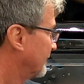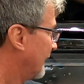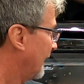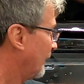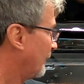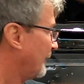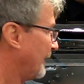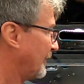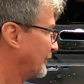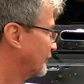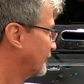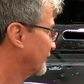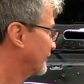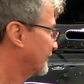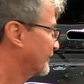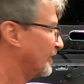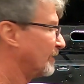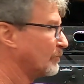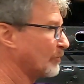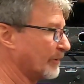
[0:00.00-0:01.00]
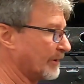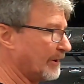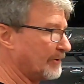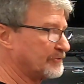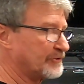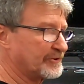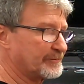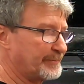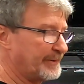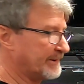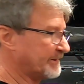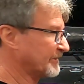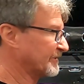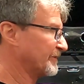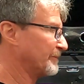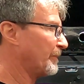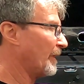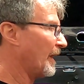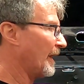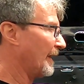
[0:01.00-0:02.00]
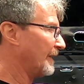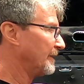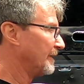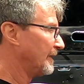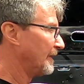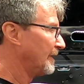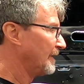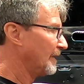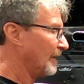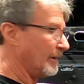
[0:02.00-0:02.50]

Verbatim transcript: I'll measure somewhere. I'll just pick a spot.